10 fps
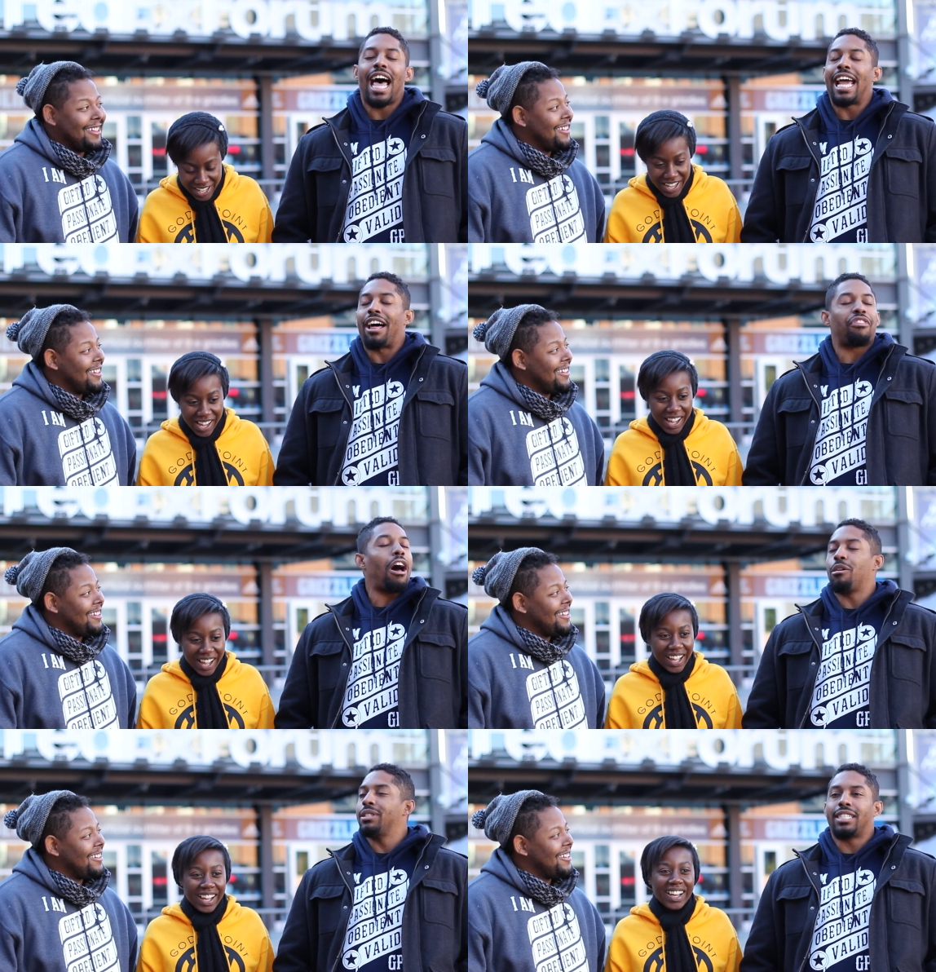Speaker 1: light, I thought
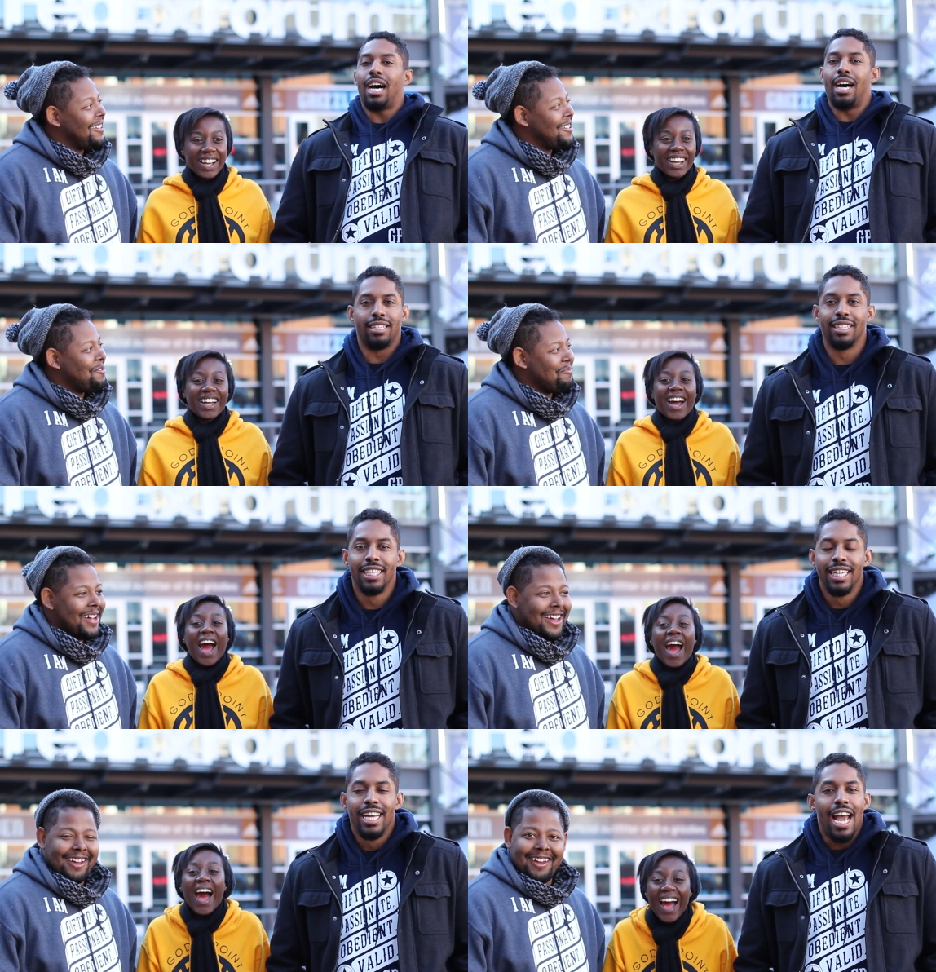it was done.
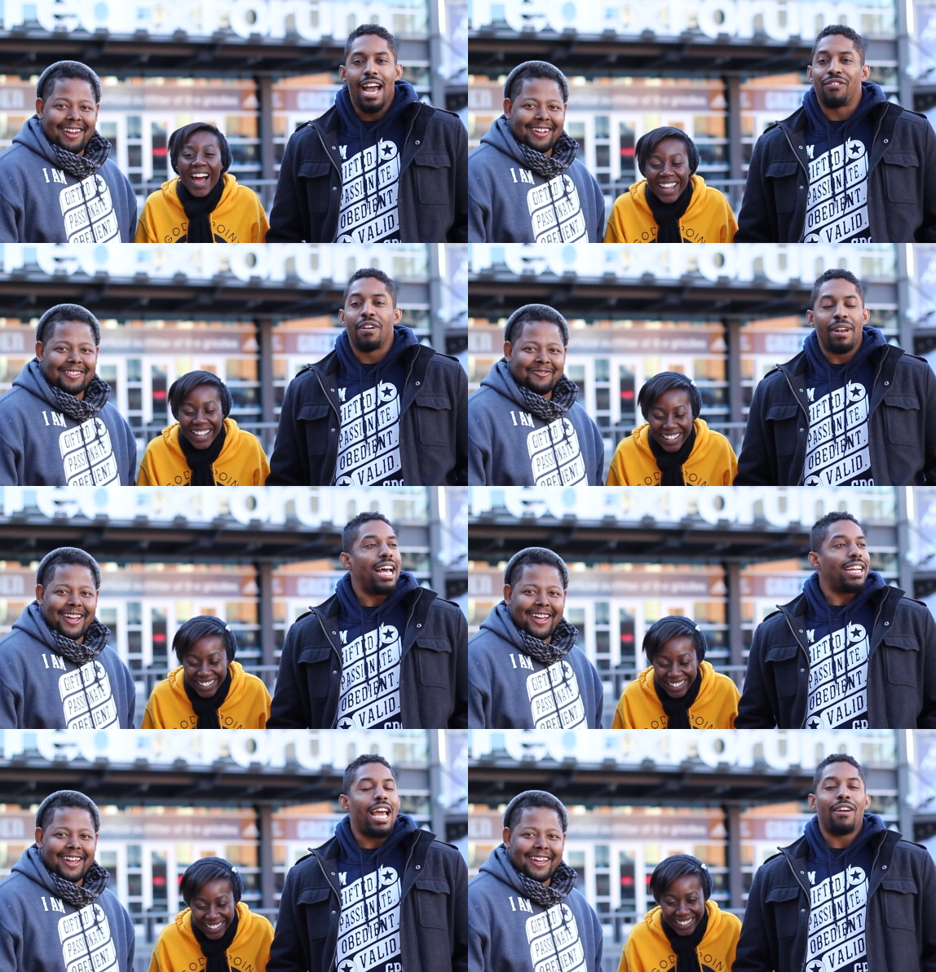Man, and from
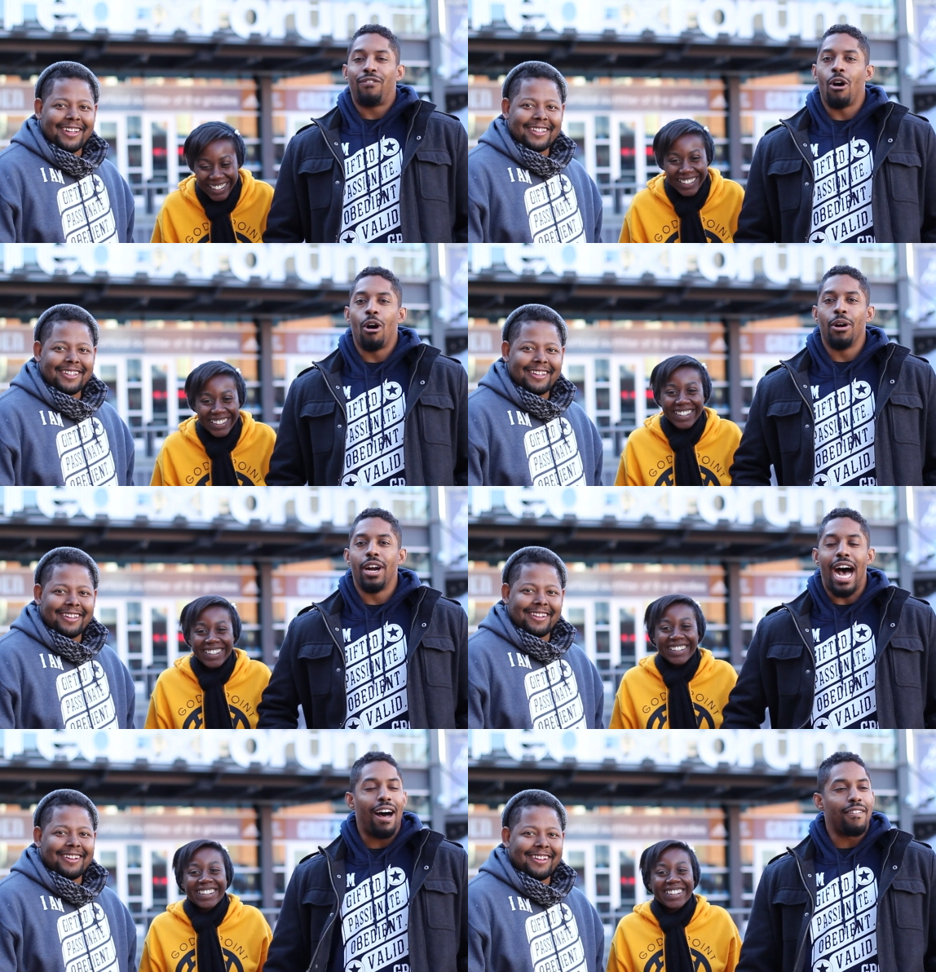that man. day forward,
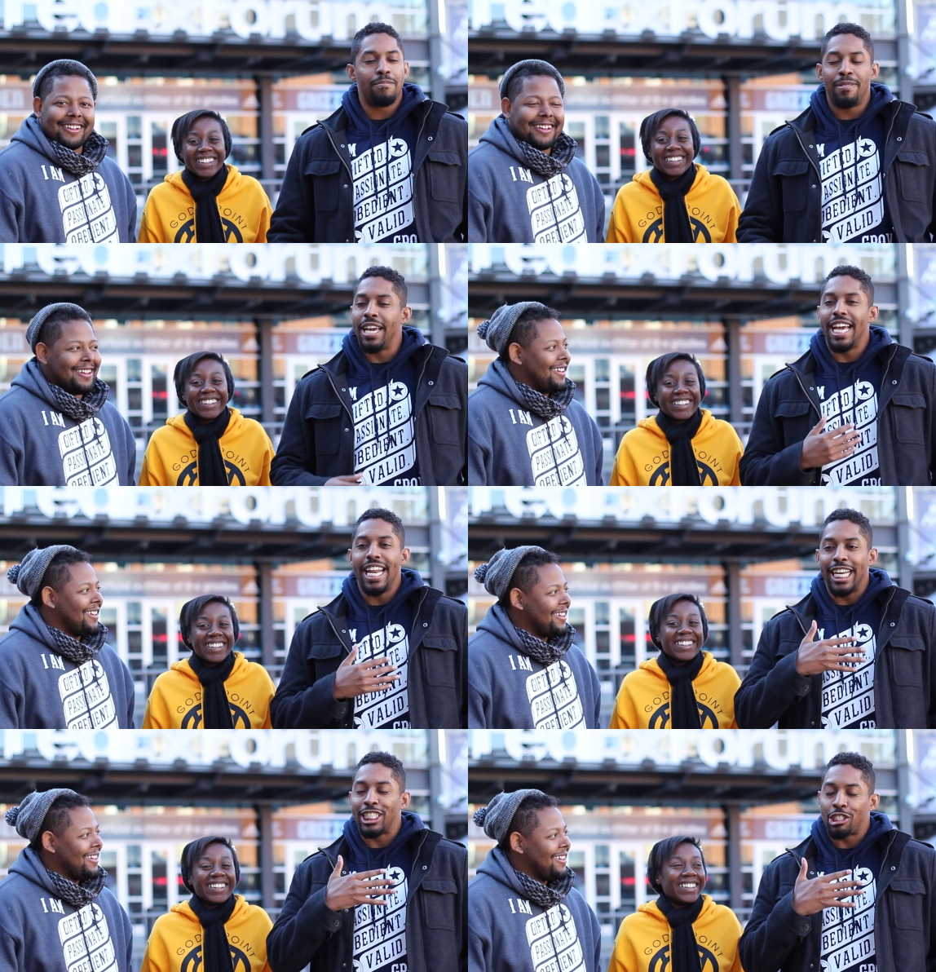I've been
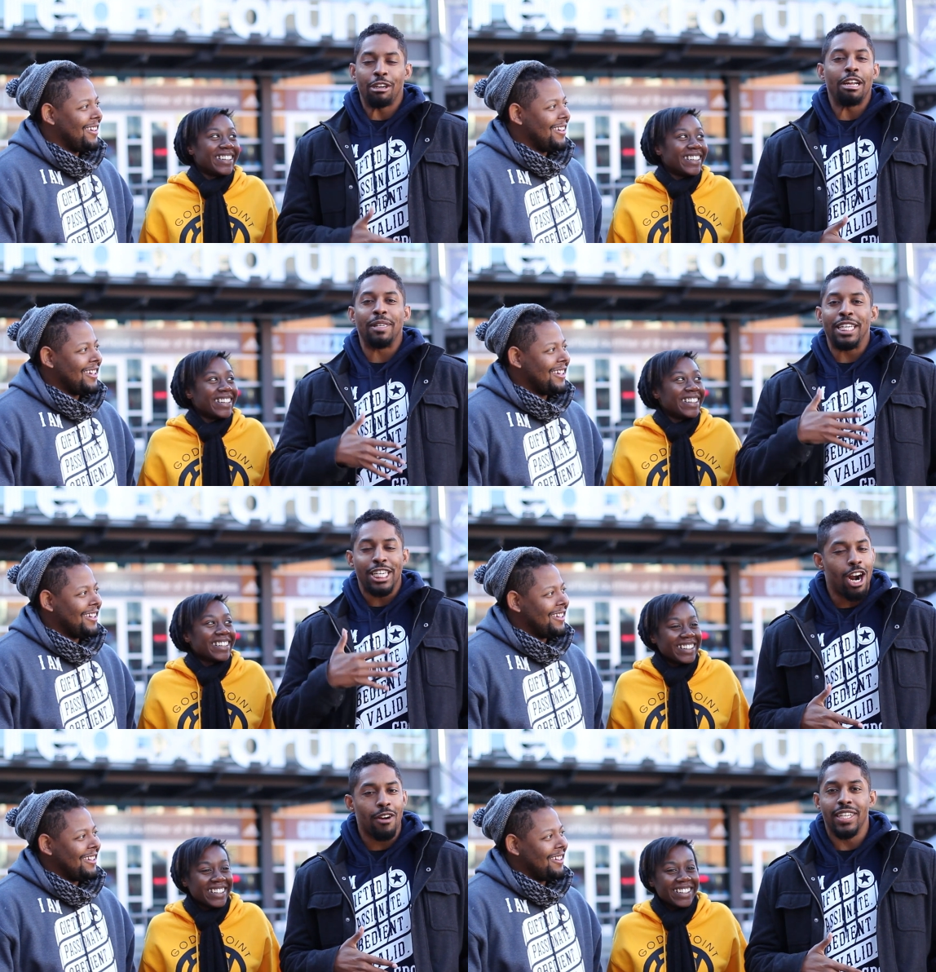extremely
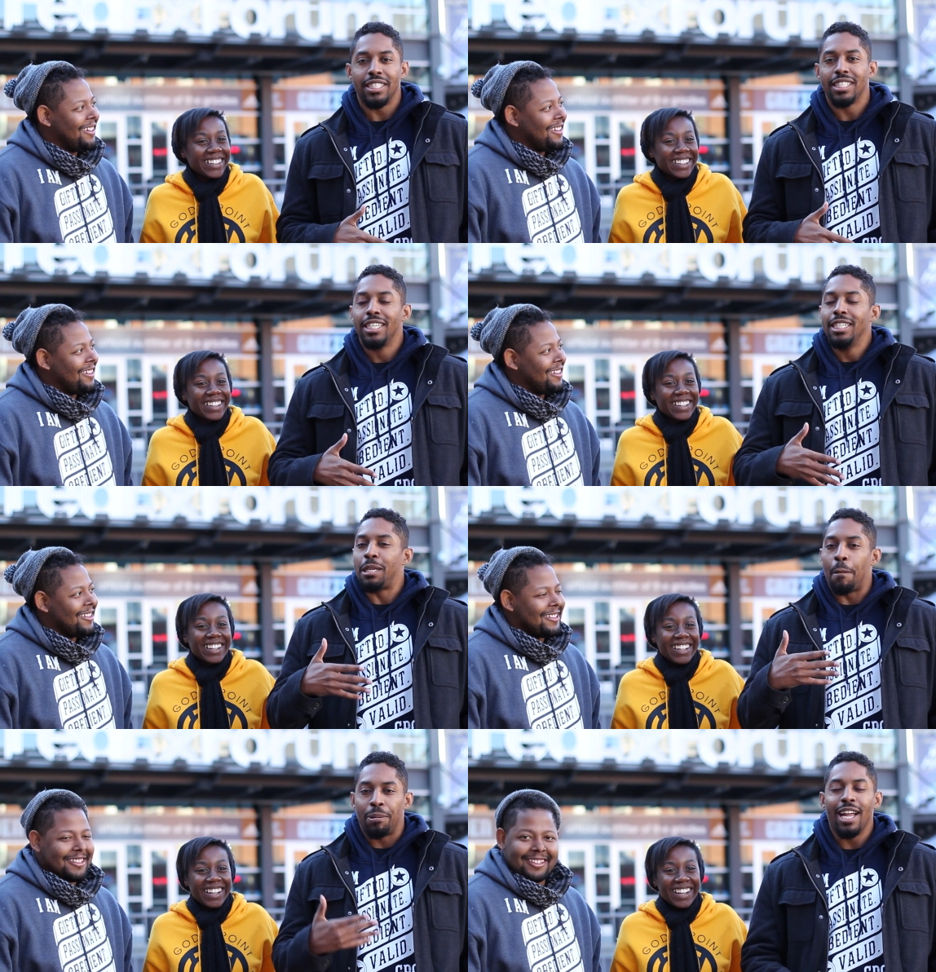nervous
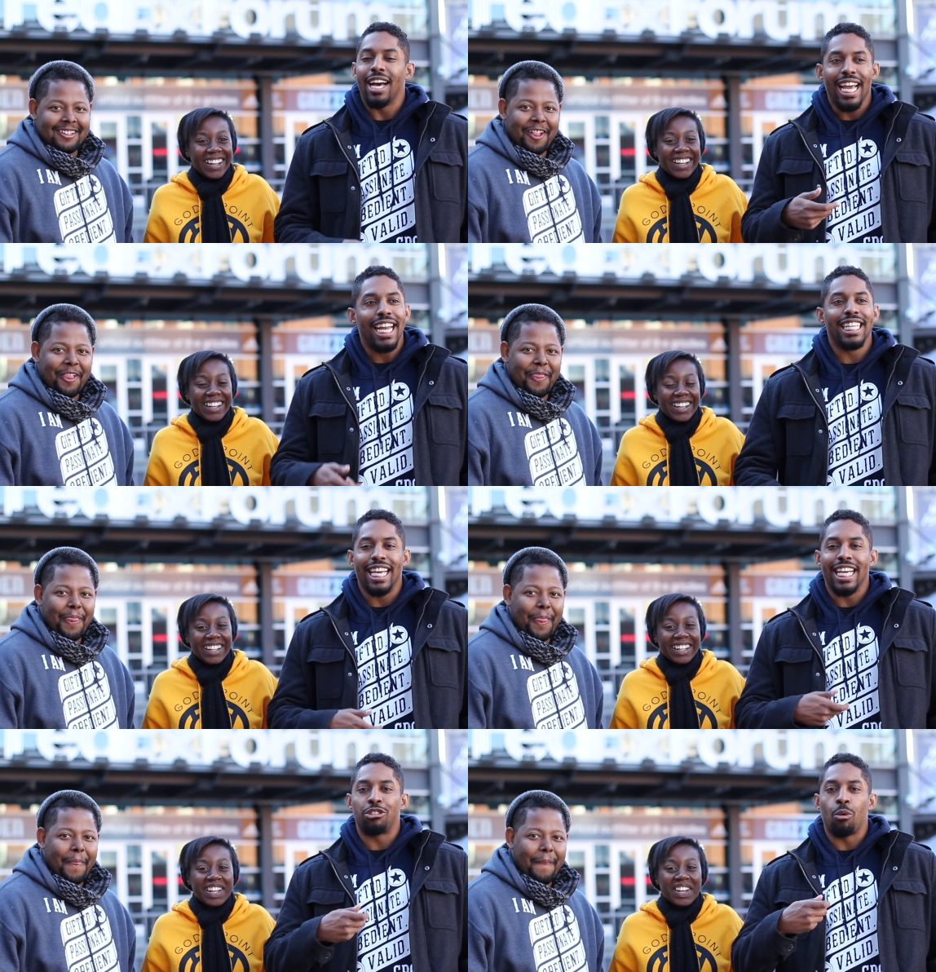to plug
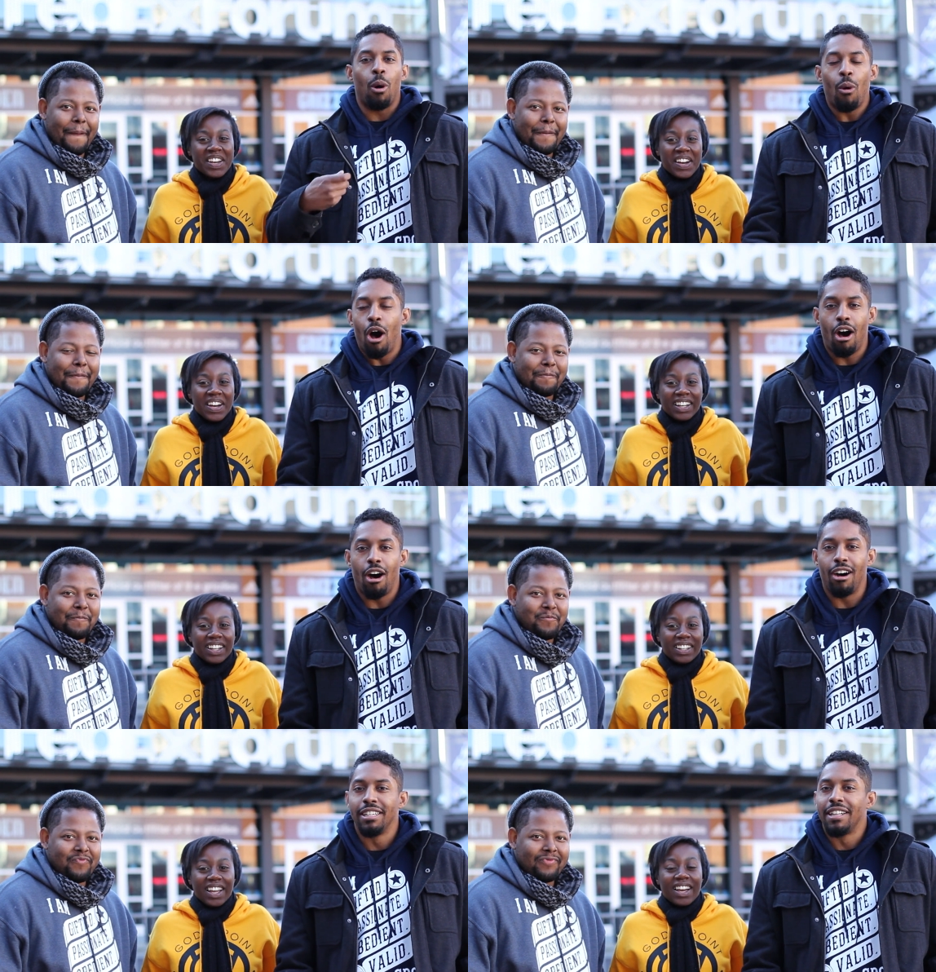anything into a wall.